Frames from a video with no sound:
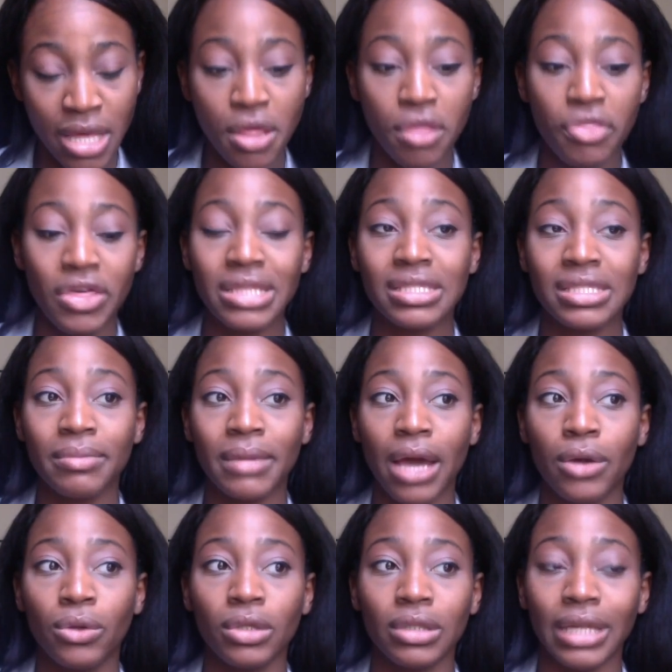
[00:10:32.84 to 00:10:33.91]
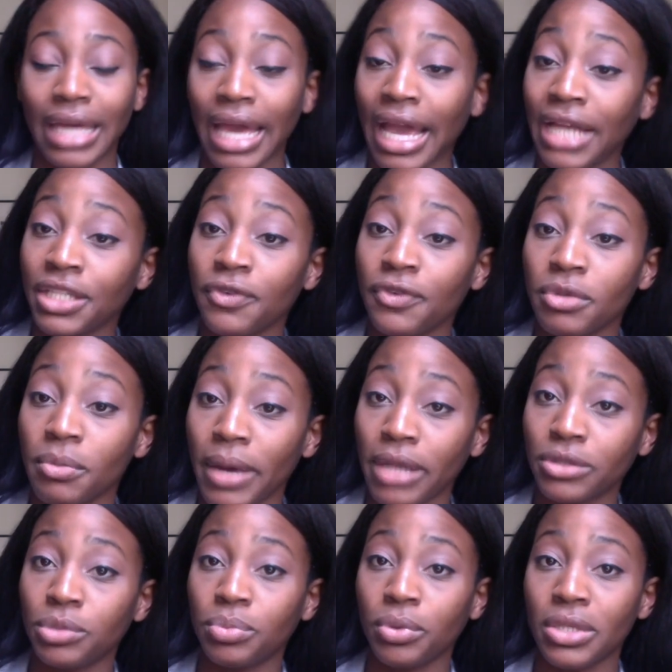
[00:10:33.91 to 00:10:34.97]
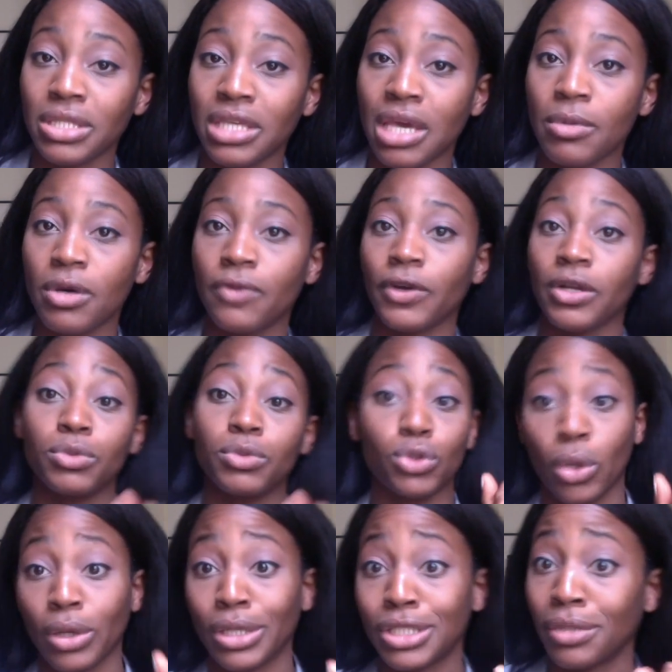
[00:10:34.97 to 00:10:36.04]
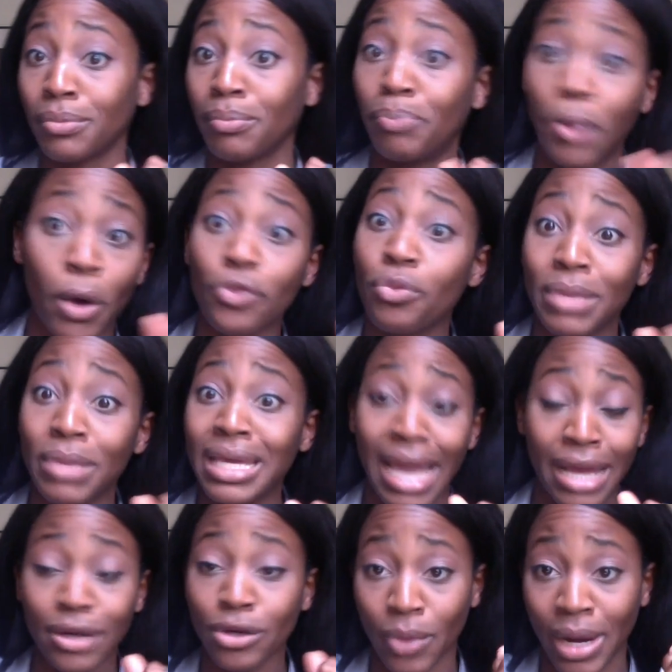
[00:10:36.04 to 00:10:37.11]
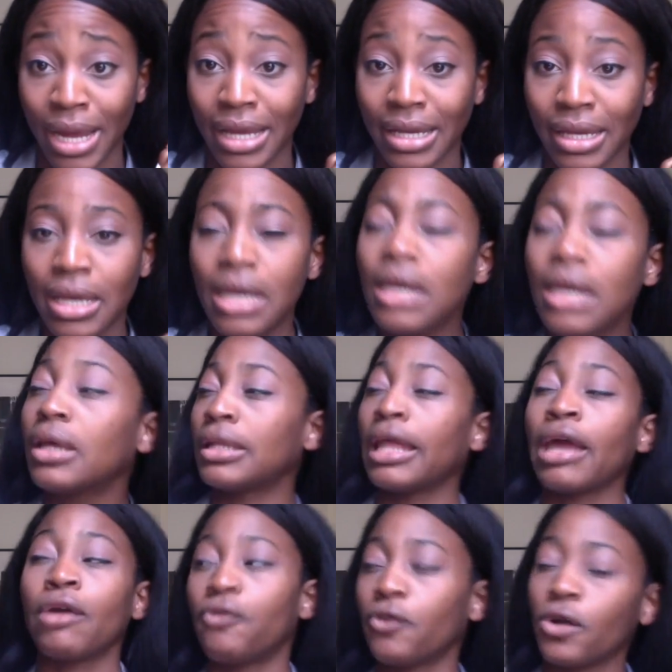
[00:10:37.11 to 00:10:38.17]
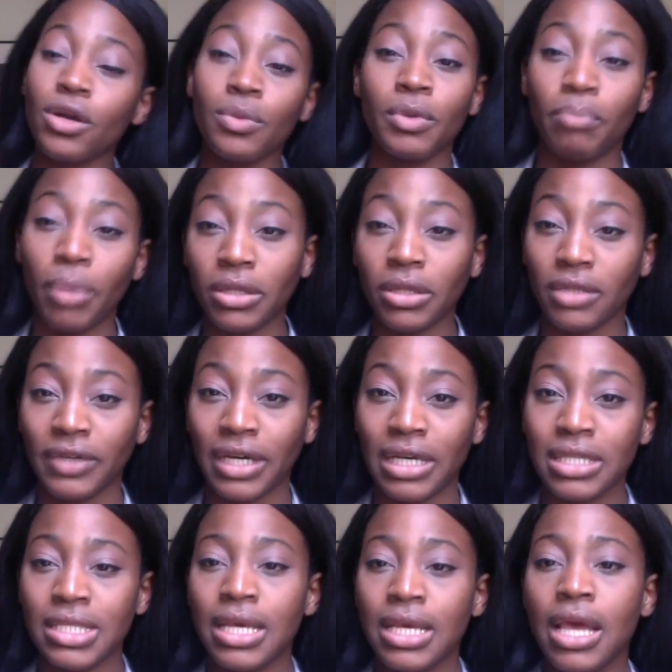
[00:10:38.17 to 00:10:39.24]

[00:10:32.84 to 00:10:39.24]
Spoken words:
Then some guy who looked like AJ from the Backstreet Boys came over and was talking to both me and Greg, like flirting with both of us.